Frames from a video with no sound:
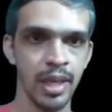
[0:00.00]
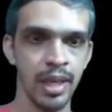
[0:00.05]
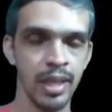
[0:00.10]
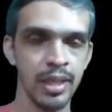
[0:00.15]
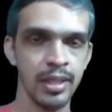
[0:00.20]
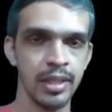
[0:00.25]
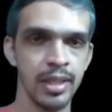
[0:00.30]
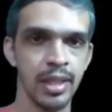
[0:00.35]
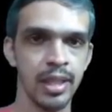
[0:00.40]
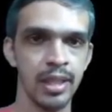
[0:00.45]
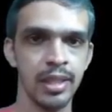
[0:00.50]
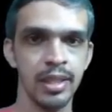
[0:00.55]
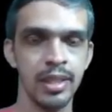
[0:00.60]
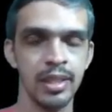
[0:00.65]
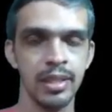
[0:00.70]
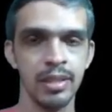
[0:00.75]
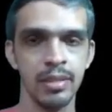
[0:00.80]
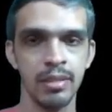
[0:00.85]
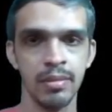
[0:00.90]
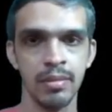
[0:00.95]
Binary
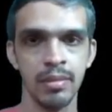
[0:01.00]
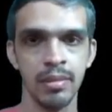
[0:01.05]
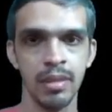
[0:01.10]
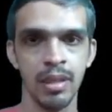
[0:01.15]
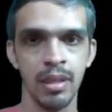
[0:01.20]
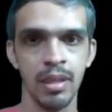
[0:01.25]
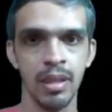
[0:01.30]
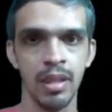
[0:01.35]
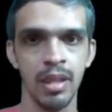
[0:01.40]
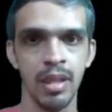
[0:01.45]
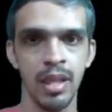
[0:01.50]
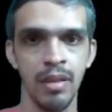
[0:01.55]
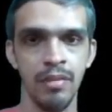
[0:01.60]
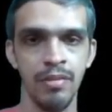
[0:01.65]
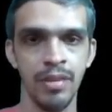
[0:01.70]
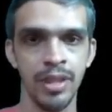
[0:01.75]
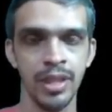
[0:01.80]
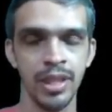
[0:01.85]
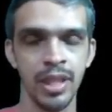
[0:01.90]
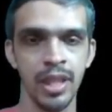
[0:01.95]
search is
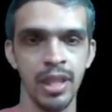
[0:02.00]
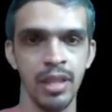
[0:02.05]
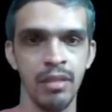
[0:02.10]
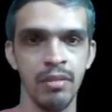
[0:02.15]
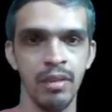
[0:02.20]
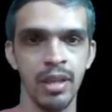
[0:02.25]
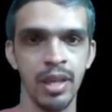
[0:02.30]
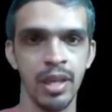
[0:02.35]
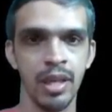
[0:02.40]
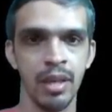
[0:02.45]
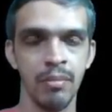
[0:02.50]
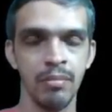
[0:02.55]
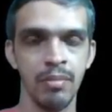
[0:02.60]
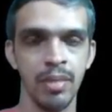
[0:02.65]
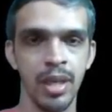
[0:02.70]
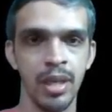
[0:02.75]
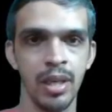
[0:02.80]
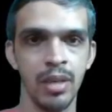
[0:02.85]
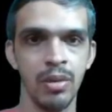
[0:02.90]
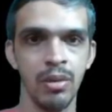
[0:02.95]
efficient when
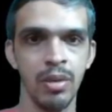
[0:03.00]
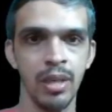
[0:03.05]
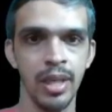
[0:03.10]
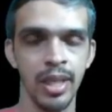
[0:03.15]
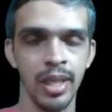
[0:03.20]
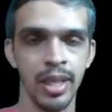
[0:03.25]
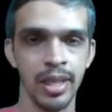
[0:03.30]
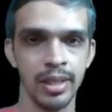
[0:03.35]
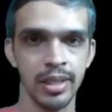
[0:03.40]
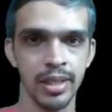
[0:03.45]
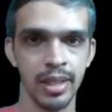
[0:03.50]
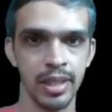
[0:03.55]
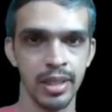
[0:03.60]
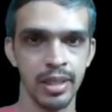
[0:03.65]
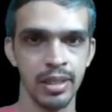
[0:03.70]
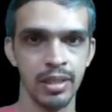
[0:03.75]
compared to linear